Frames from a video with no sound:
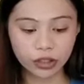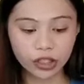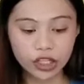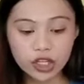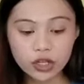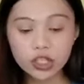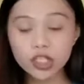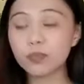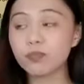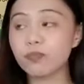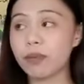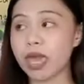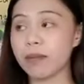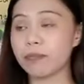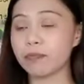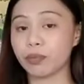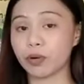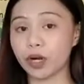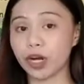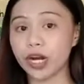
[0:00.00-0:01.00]
or
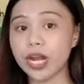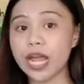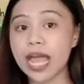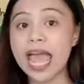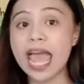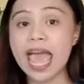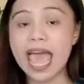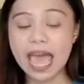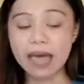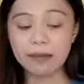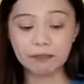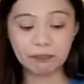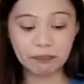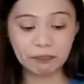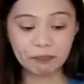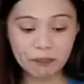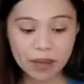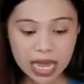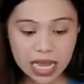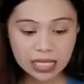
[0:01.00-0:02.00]
newspaper and
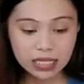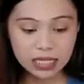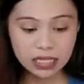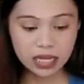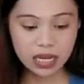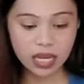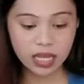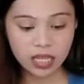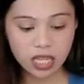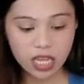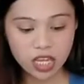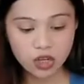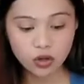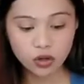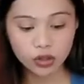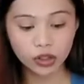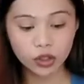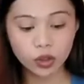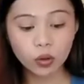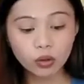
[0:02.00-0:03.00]
paste it in
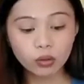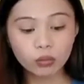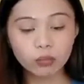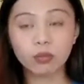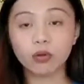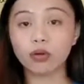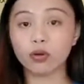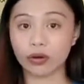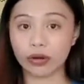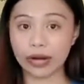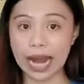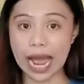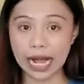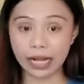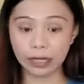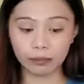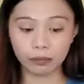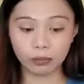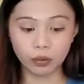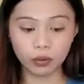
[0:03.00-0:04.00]
your notebook or
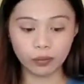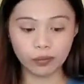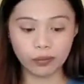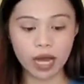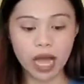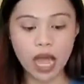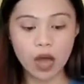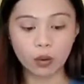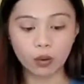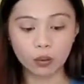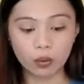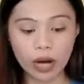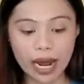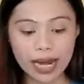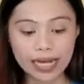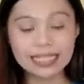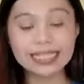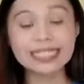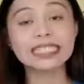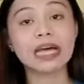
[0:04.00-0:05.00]
album.
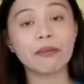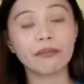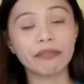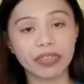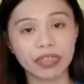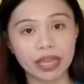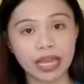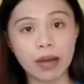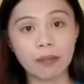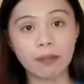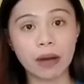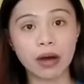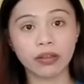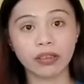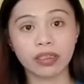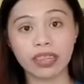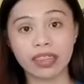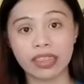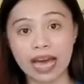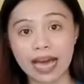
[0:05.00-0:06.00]
Write something
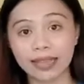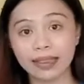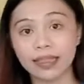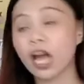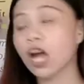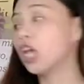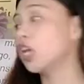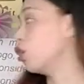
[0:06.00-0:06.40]
about that